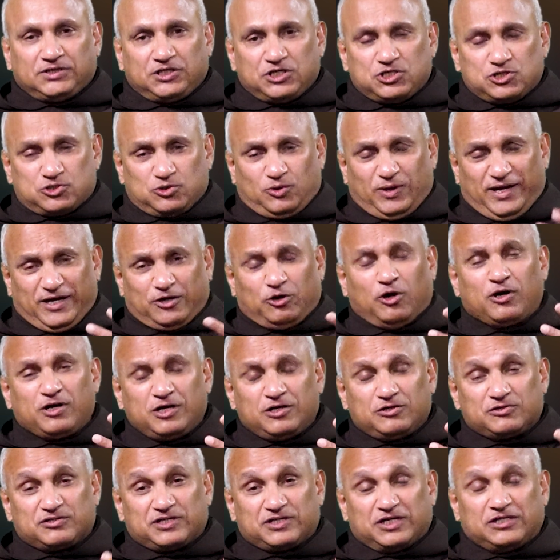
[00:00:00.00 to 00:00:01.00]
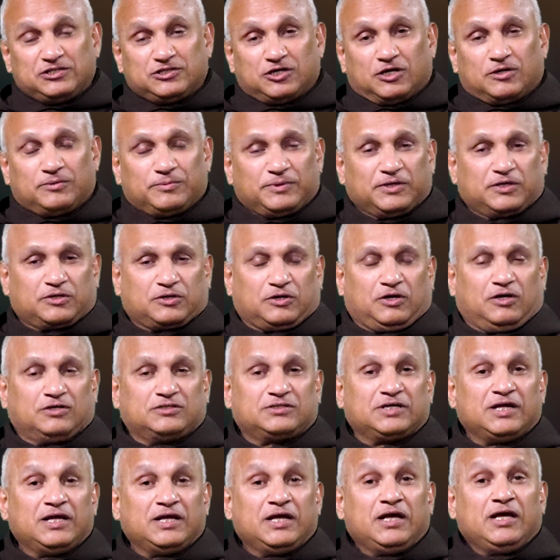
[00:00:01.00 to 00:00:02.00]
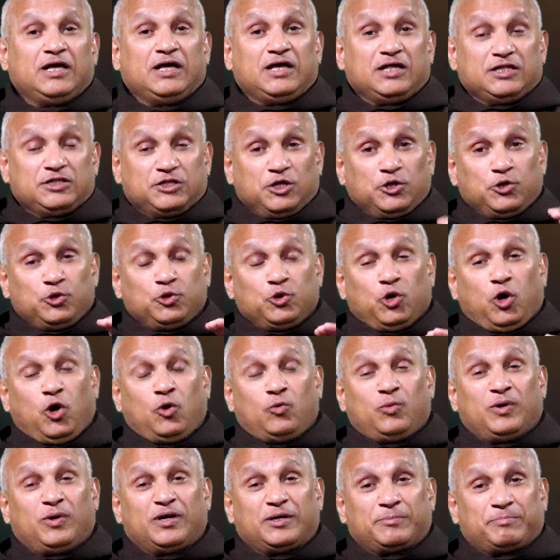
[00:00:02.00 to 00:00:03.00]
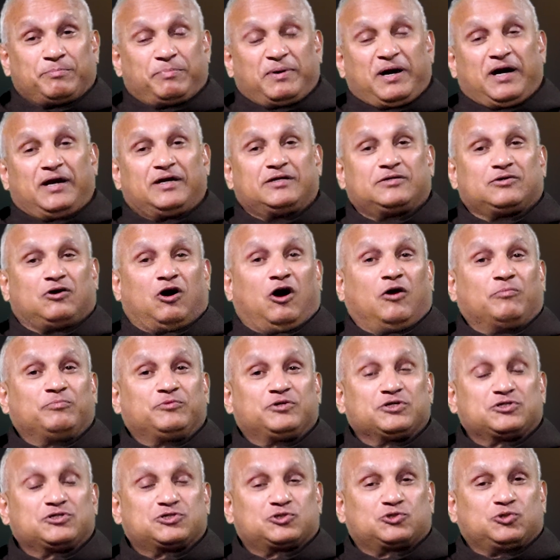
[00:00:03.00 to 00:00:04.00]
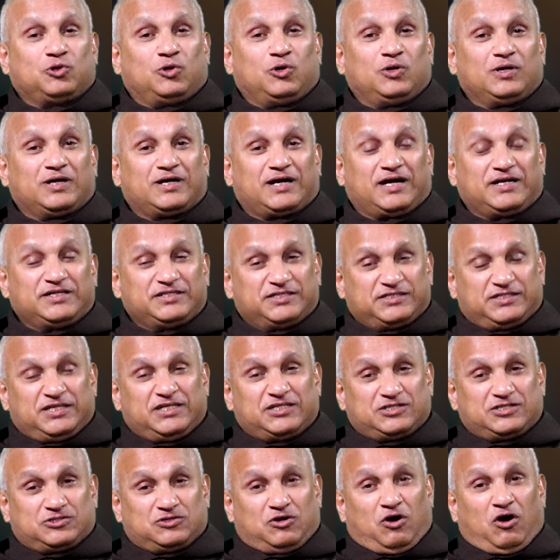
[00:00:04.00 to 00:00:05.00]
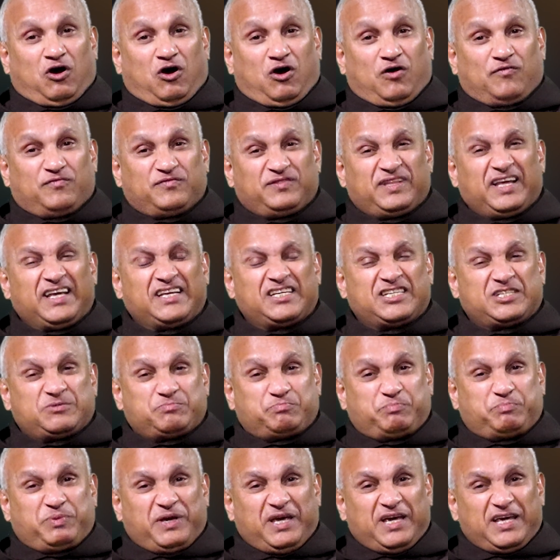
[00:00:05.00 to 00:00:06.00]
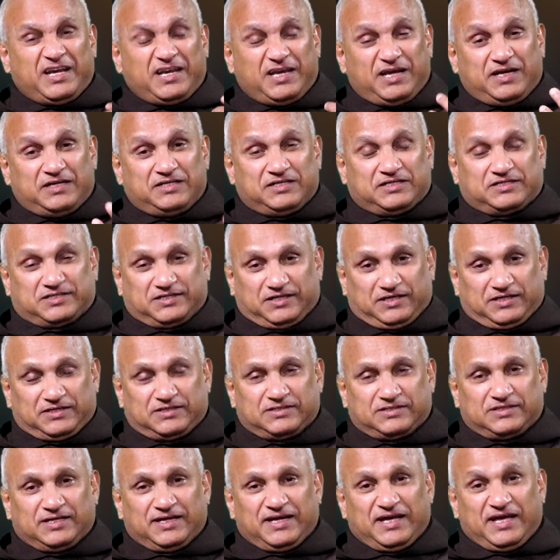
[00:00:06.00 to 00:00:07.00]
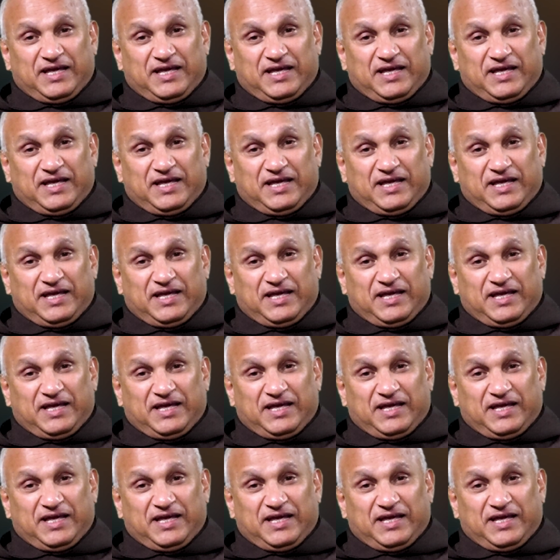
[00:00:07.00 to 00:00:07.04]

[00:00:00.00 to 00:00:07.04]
So according to St. John of the Cross, the lower part of the soul consists of the experiences,